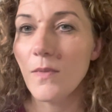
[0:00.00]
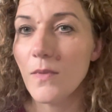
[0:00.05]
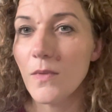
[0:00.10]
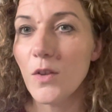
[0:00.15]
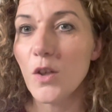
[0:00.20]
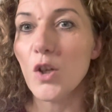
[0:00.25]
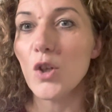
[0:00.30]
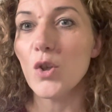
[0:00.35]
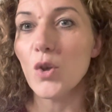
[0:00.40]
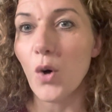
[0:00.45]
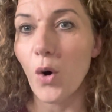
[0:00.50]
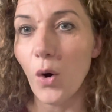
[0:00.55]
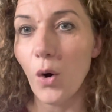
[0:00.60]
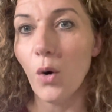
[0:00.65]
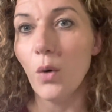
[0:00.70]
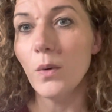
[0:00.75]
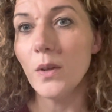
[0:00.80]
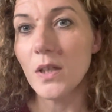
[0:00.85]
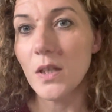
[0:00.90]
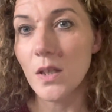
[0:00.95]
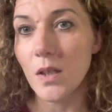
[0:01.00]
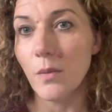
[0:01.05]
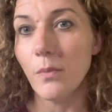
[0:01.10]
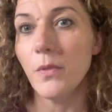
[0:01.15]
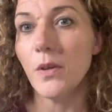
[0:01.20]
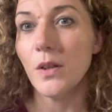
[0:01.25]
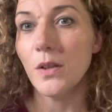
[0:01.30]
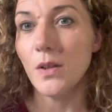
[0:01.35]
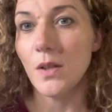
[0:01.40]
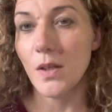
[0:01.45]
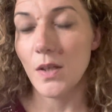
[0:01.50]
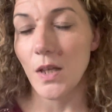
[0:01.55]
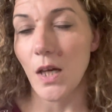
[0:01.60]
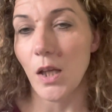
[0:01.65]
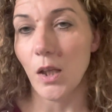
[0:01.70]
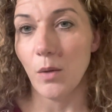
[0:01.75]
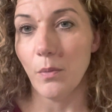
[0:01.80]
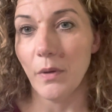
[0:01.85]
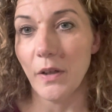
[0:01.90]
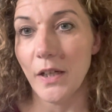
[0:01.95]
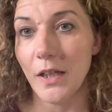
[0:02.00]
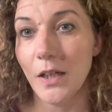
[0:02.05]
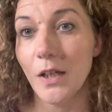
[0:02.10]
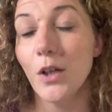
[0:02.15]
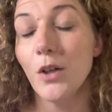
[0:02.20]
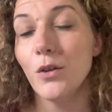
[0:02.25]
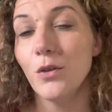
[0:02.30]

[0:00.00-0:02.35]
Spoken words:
There's always something to celebrate.